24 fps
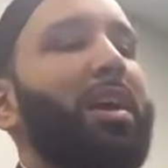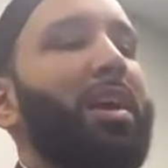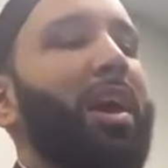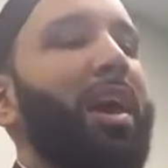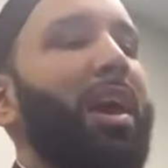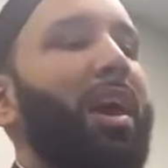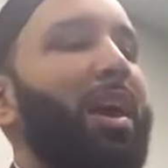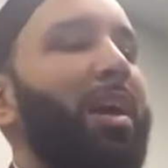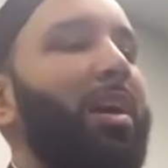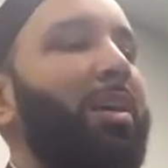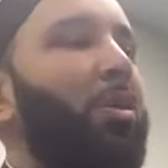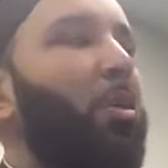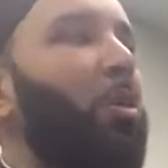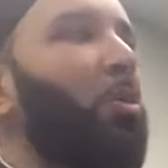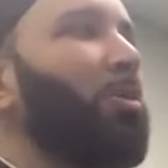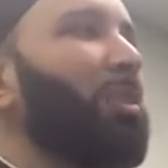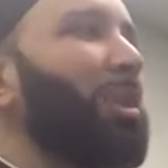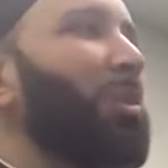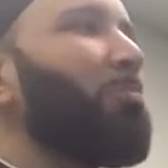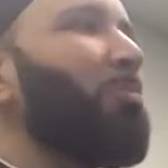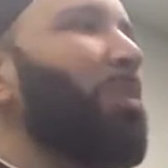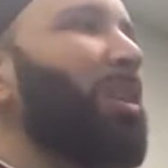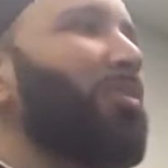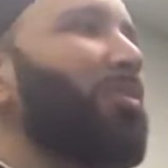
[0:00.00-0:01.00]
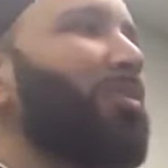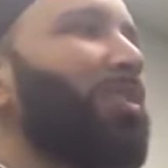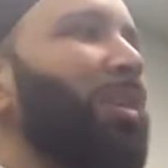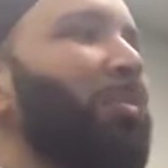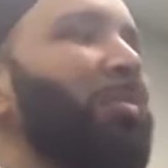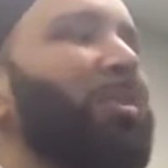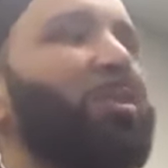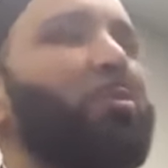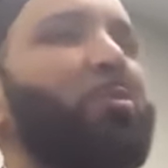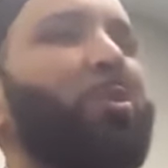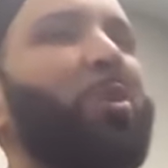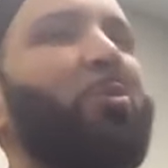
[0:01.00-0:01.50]
uh, only one of
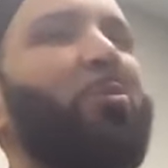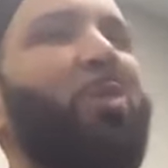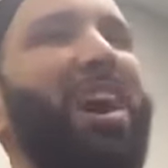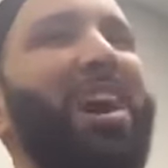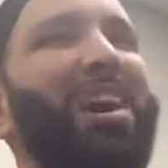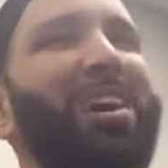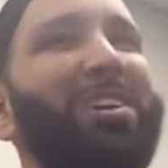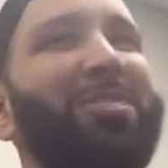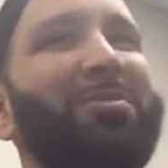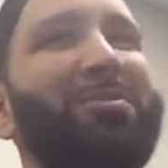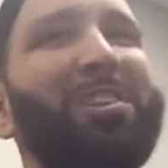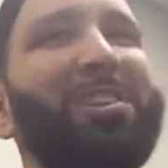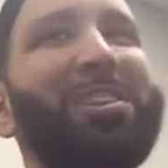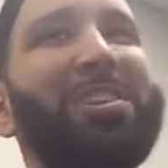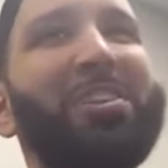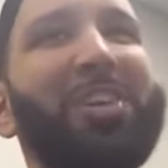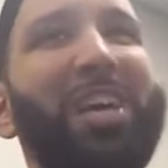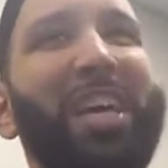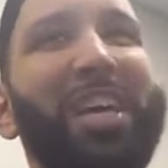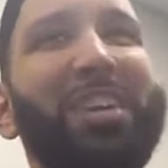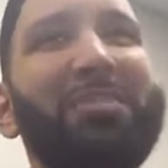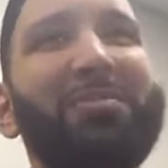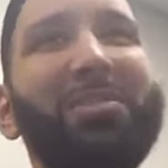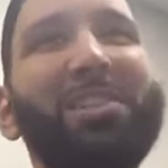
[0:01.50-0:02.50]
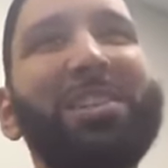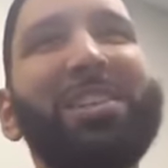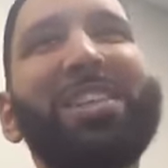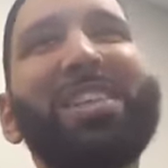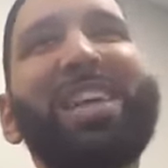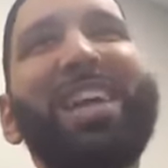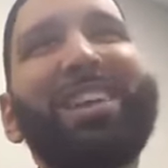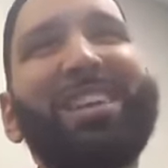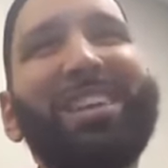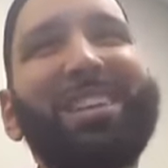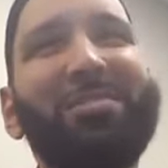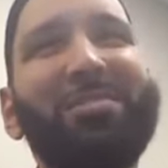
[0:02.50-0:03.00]
them is required for the chain, for the
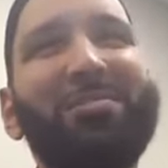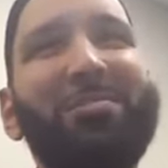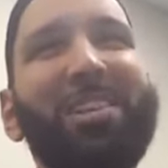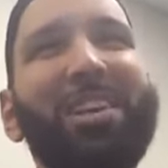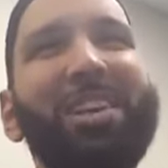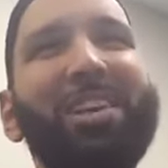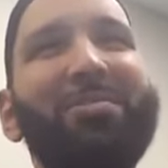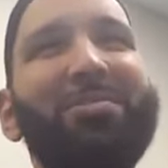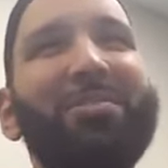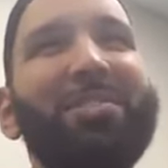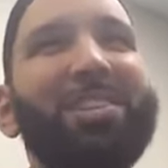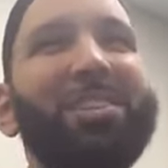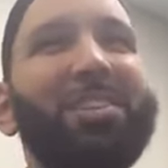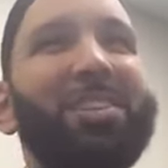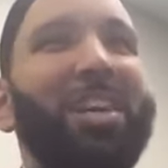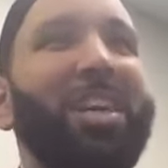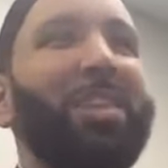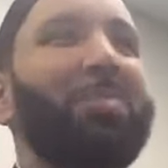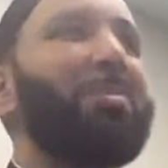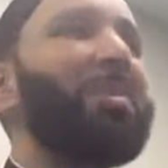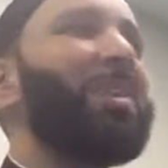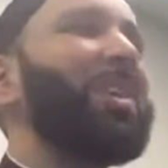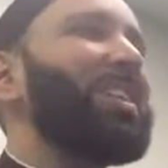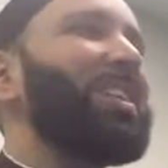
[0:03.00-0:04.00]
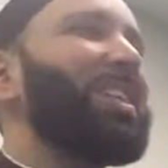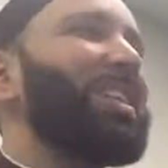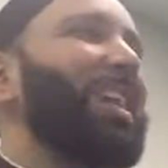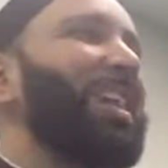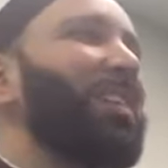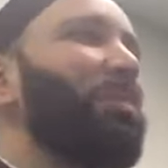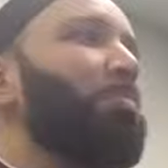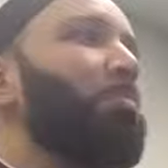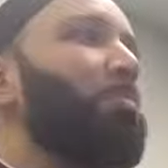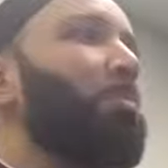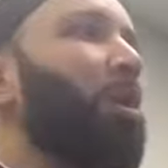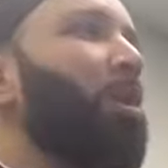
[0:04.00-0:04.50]
sanad, right? For the chain. But he's
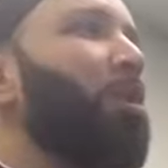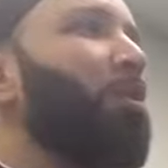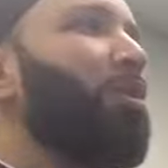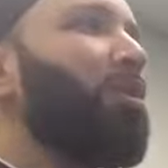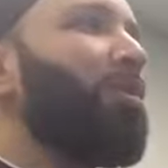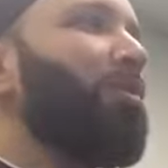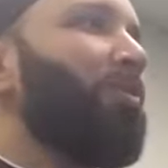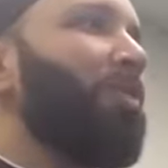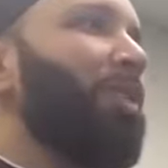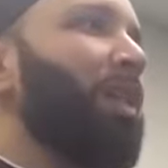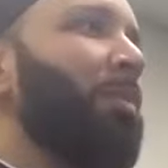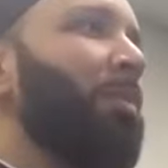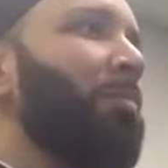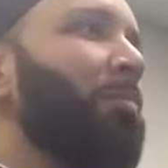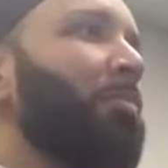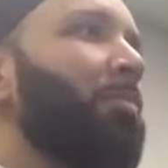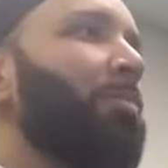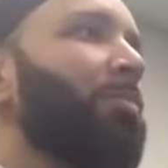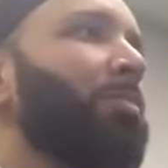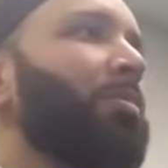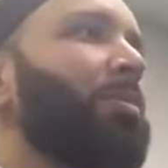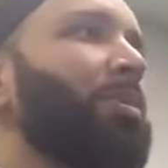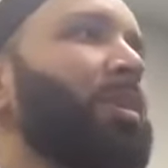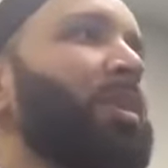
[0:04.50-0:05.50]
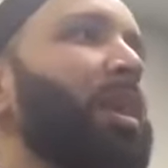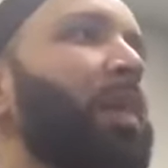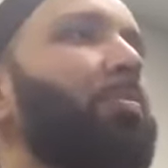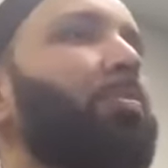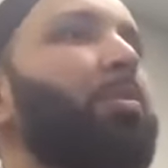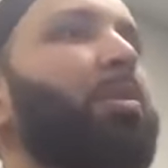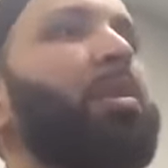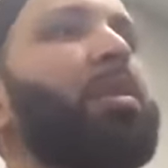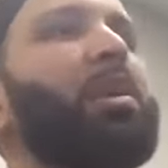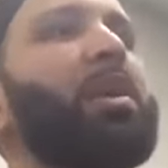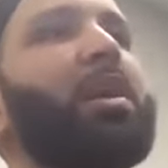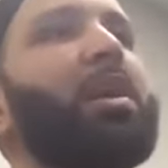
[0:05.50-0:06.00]
saying both of them
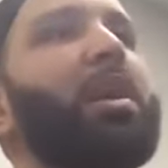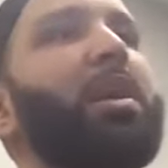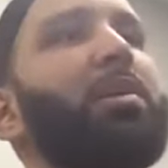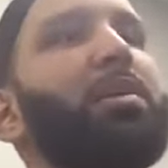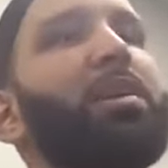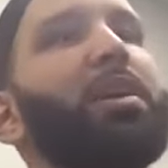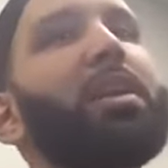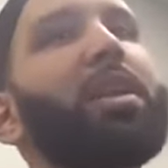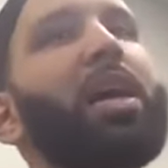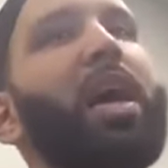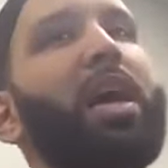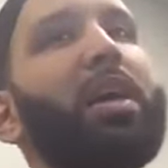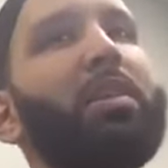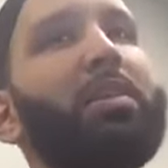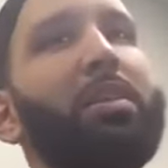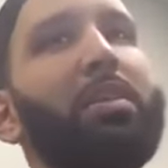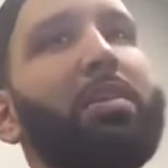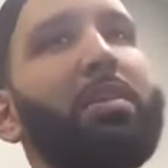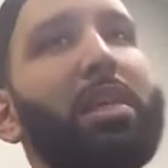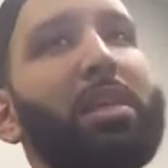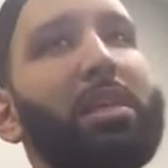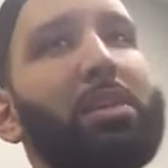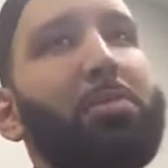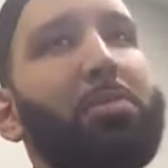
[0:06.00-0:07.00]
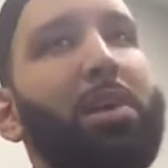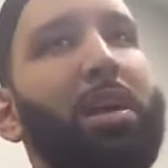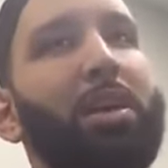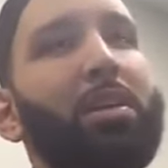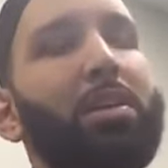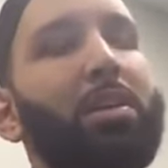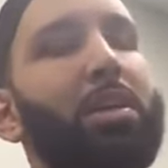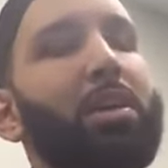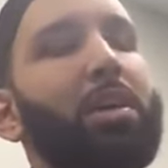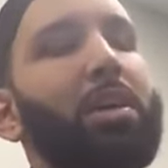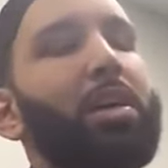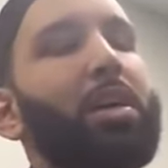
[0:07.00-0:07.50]
separately narrated the hadith as
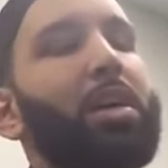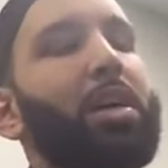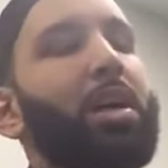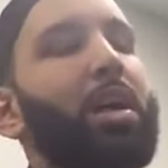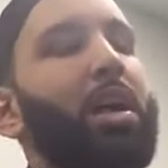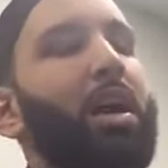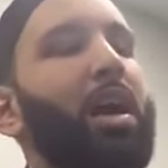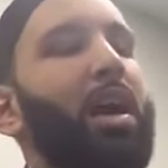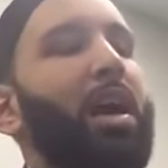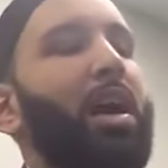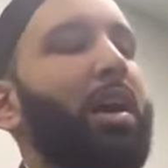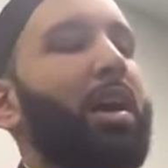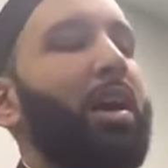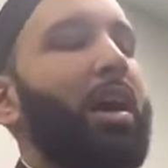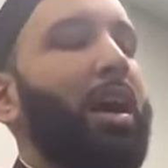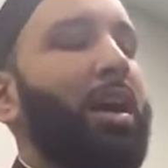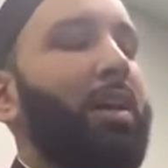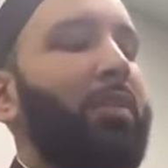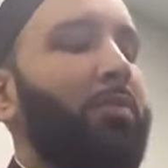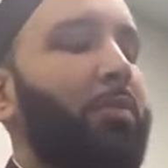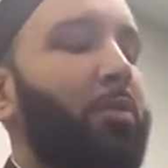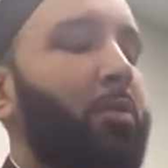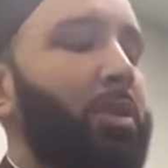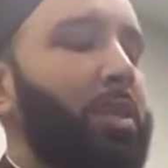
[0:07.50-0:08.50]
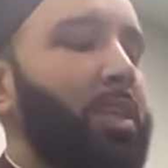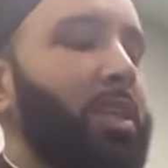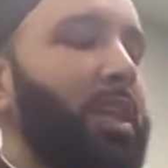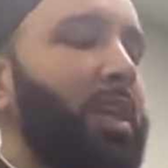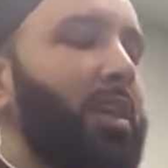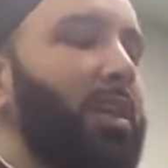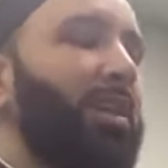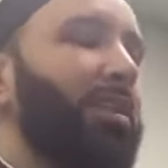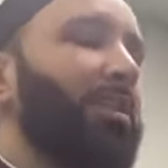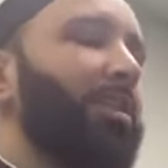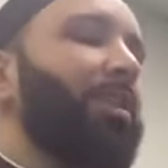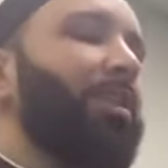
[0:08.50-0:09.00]
well. Uh, and of course, they
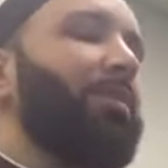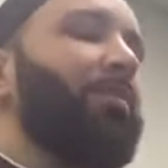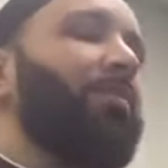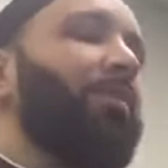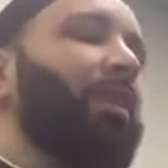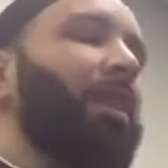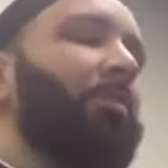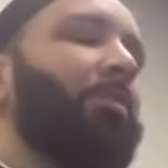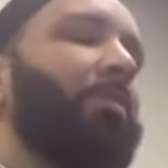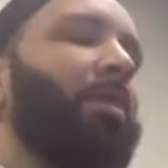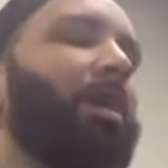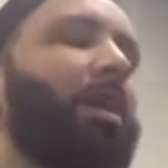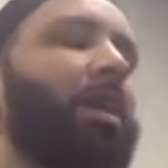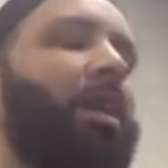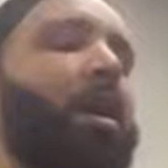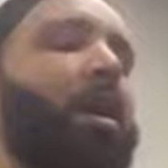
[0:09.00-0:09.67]
narrated from